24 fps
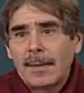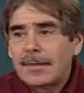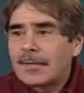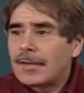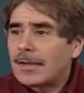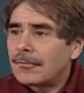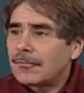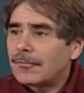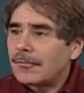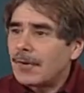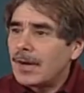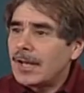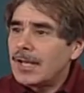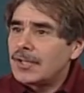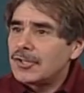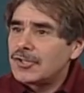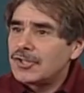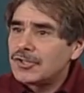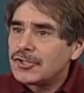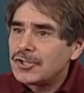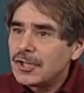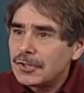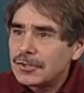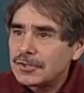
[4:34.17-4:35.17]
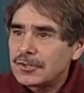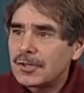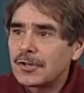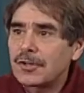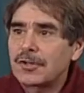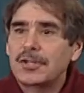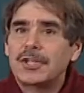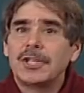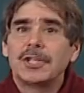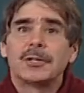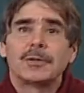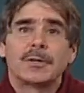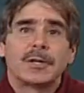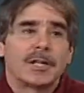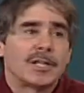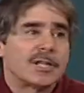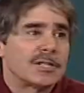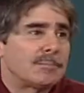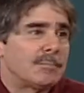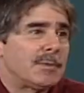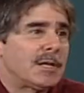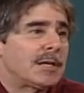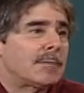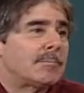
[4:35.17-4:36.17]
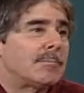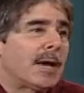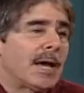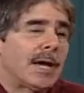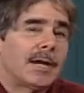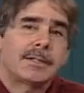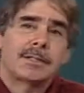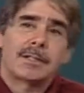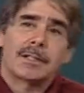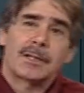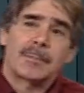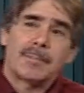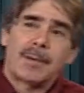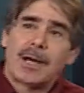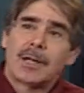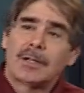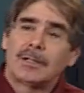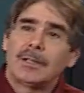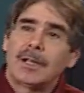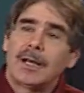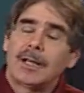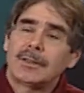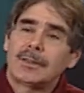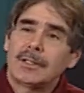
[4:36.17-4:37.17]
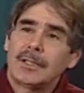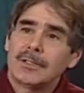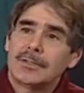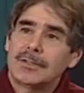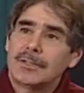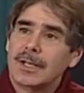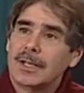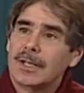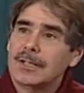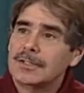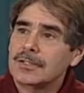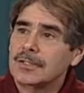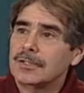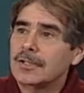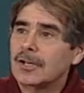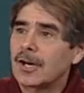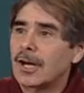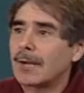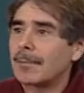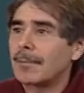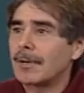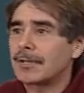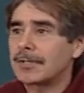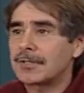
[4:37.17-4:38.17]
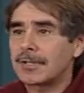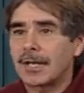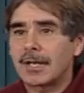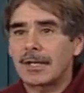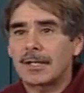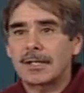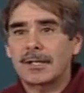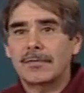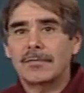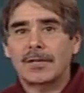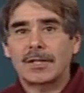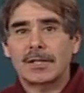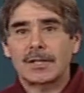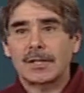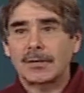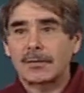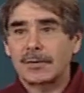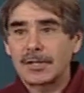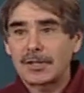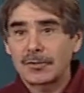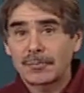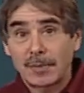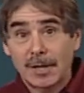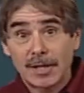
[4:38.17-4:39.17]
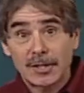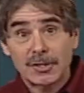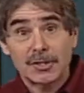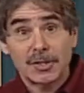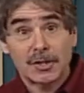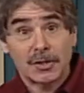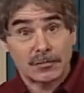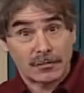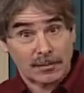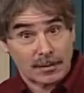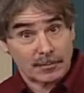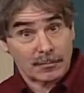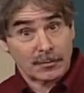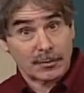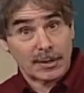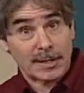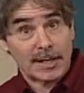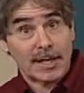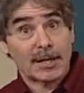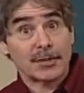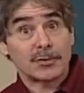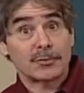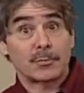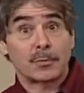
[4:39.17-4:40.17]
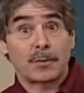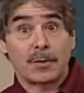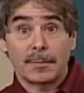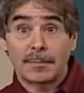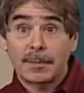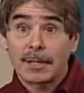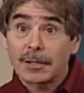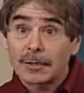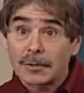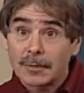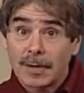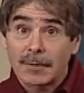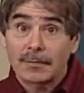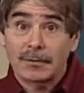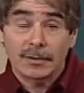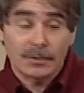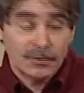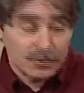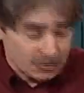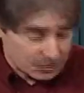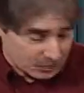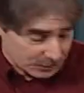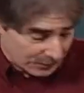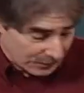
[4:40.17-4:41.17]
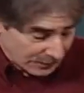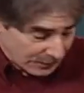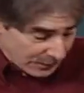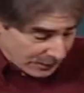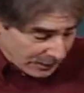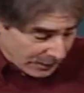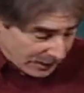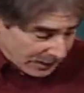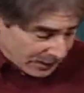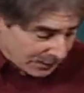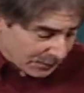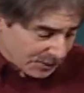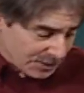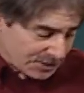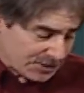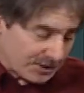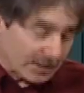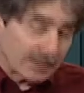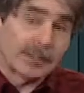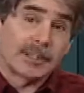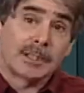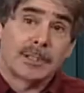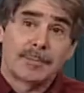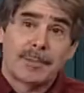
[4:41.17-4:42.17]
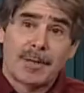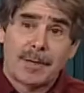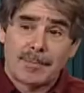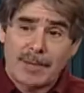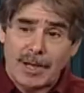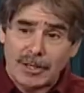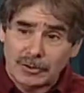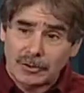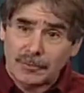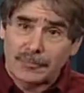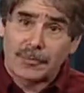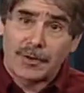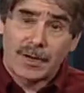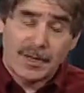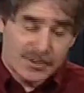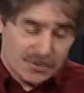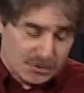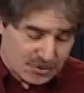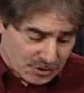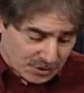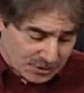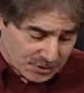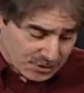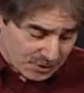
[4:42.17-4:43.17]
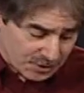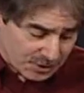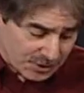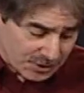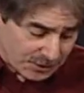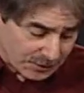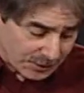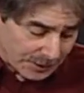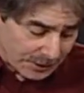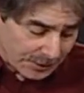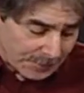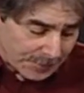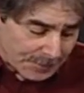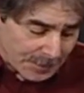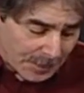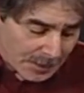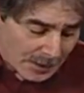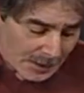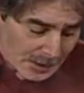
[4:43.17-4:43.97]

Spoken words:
And that phrase, just a theory, is being bandied about a lot these days to talk about scientific theories ranging from greenhouse warming to evolution. And I want to say a little bit about the phrase, just a theory.